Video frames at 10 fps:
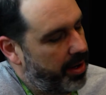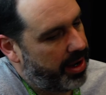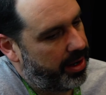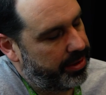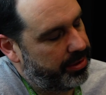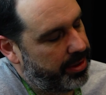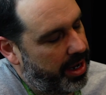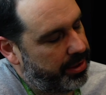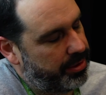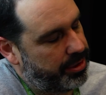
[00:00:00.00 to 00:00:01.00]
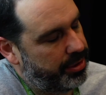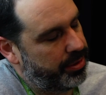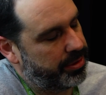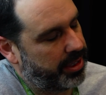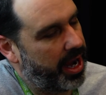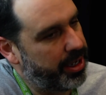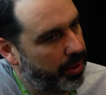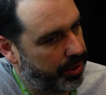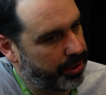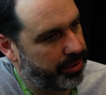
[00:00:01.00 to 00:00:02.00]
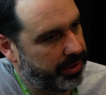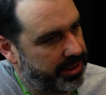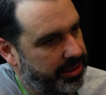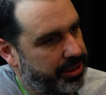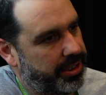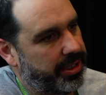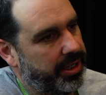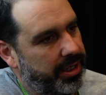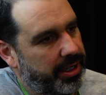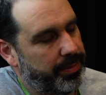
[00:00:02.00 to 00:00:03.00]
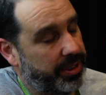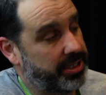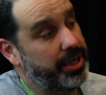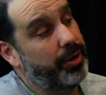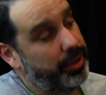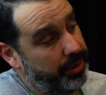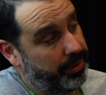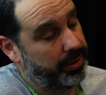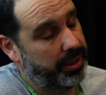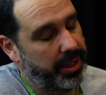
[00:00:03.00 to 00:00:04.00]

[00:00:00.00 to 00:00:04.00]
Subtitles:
How do you choose? I know what you're doing is legit because I know you,